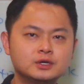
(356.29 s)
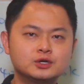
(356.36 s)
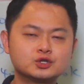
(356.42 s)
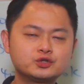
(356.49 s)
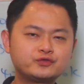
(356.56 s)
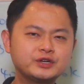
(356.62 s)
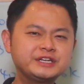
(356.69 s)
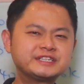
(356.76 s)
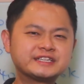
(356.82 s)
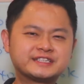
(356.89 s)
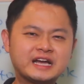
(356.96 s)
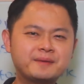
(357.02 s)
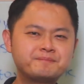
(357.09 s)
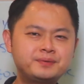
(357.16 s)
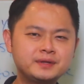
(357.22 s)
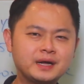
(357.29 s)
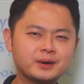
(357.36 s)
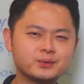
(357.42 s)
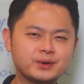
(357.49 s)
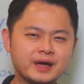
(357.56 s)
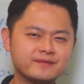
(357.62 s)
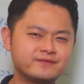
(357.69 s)
So for this example, I
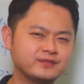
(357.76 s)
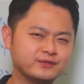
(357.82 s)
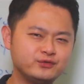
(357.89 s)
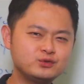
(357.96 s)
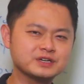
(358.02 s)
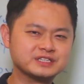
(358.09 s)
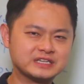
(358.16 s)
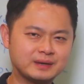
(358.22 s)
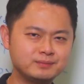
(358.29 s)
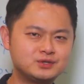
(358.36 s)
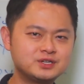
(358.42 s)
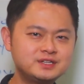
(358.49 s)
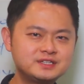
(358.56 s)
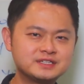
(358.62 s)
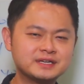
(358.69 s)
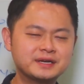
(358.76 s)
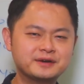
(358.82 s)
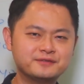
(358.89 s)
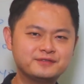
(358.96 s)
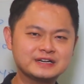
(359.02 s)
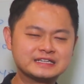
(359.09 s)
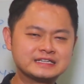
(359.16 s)
will have a few assumptions.
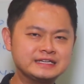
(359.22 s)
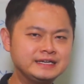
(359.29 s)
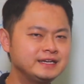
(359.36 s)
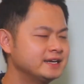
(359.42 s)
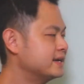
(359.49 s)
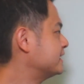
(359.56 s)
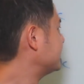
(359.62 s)
Firstly,